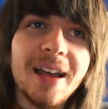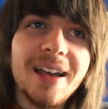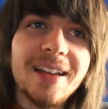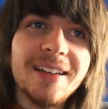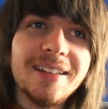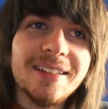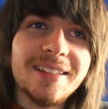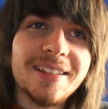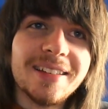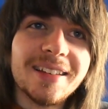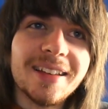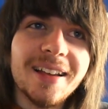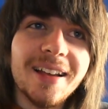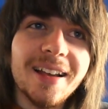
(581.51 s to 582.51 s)
And
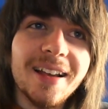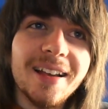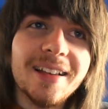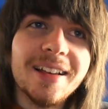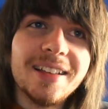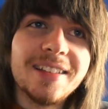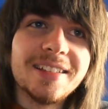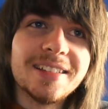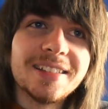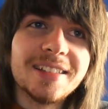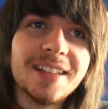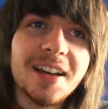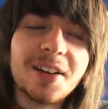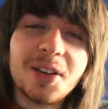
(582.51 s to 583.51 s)
let's
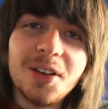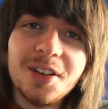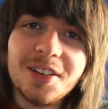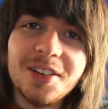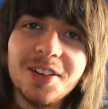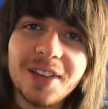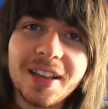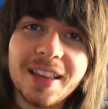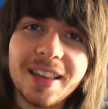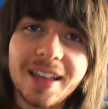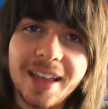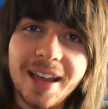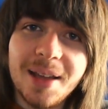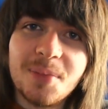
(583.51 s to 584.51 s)
just say I couldn't look at
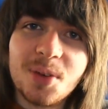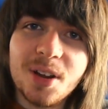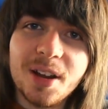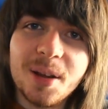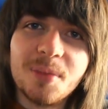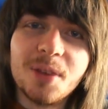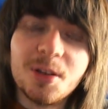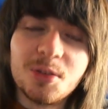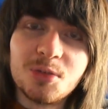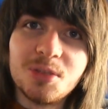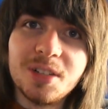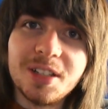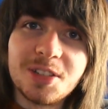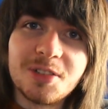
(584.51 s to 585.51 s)
the camera, and I
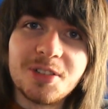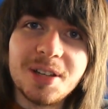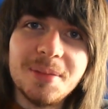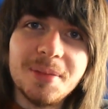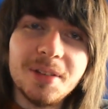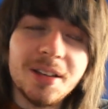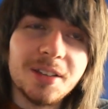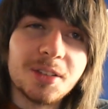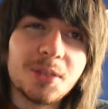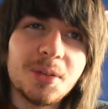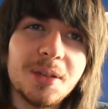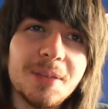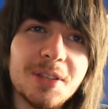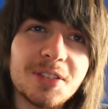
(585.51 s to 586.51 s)
was really
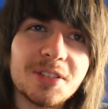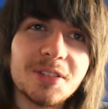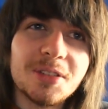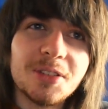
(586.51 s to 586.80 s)
squeamish.